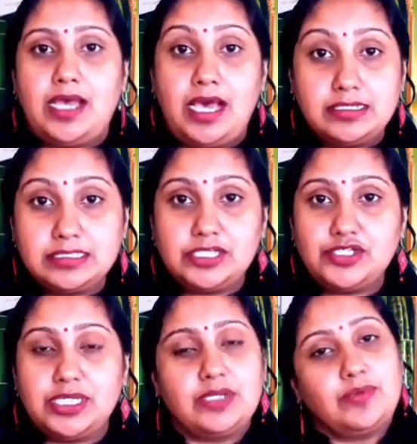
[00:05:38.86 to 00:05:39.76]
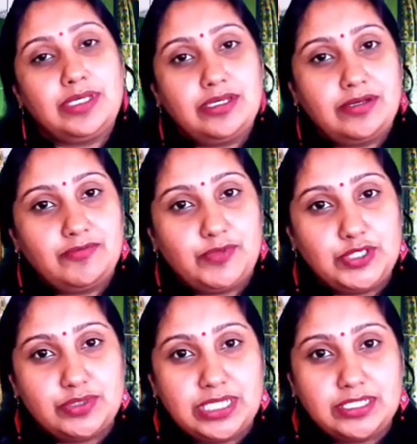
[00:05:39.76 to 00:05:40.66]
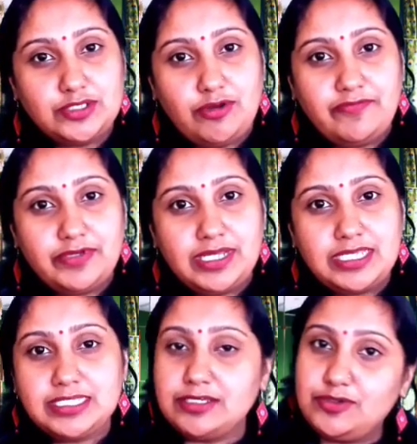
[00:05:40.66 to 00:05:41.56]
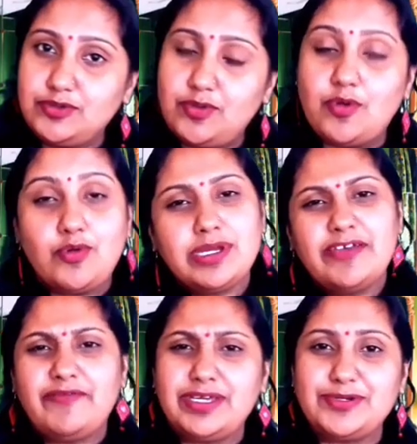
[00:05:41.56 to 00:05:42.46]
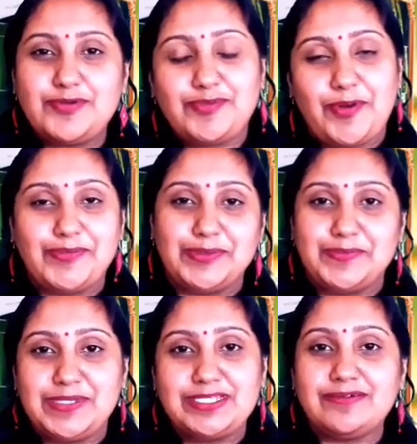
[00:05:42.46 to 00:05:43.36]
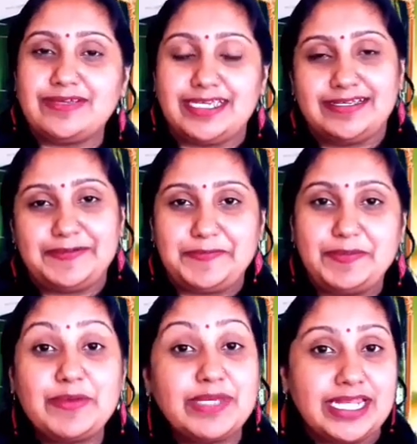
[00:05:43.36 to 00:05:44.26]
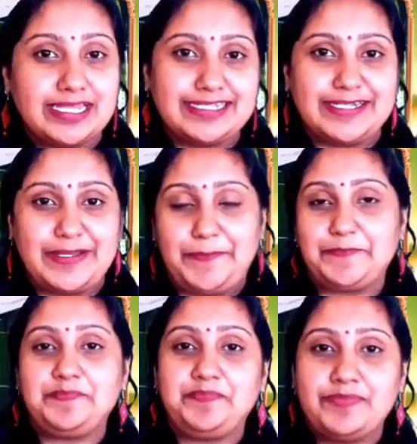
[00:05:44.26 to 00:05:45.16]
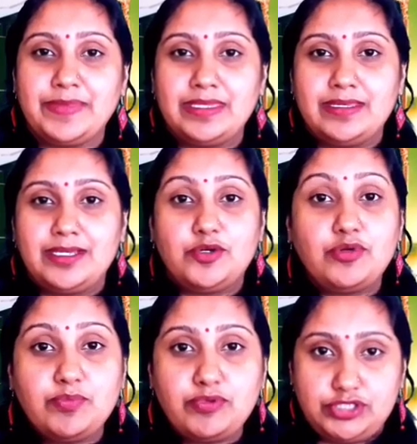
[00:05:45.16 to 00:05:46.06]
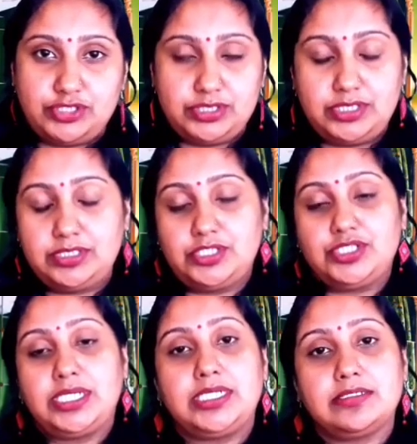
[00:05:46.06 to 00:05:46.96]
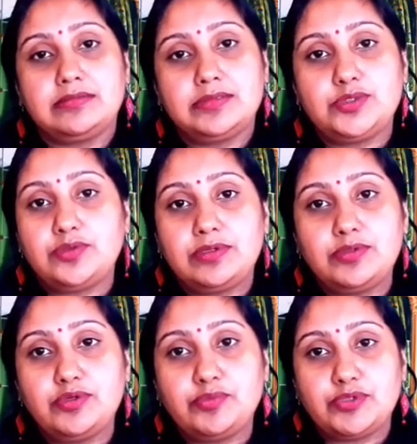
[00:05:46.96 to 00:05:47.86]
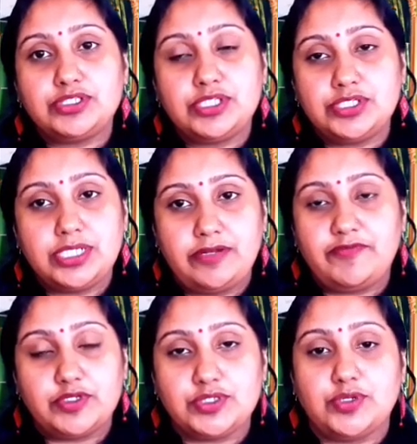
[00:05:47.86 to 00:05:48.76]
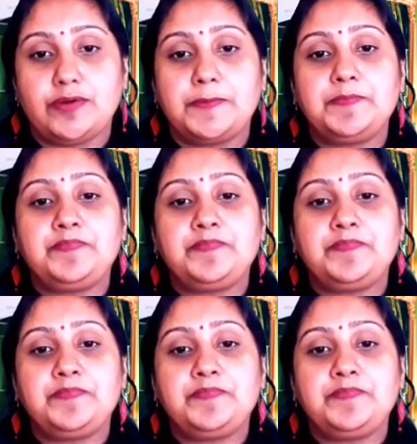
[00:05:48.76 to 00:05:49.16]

ask the child, will you sing a song for us? No, okay, fine, no problem. It's okay. Maybe another time. Don't push the child. Don't push the child for a song.